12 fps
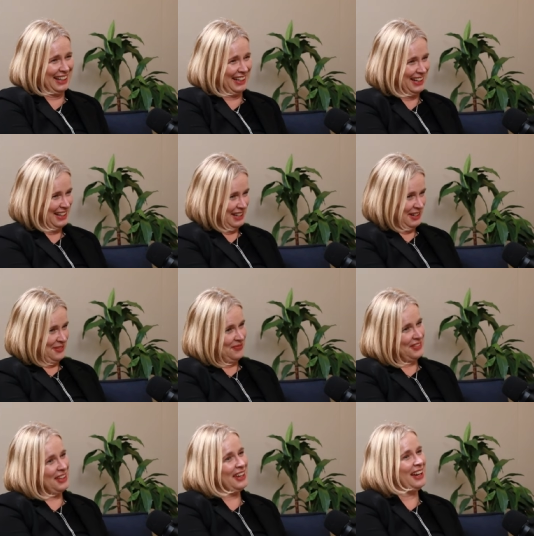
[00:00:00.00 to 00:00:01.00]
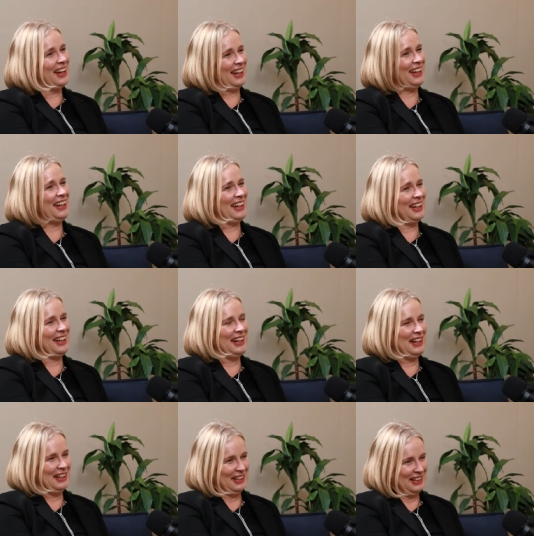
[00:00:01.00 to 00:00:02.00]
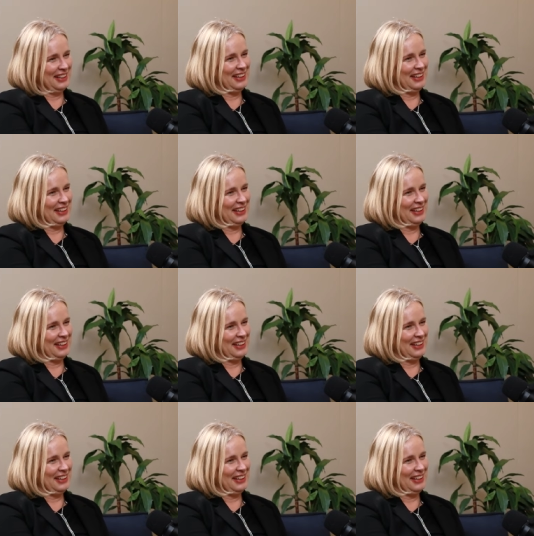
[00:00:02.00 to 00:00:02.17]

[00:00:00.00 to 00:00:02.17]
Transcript: For my daughter, of course. Yeah, because she would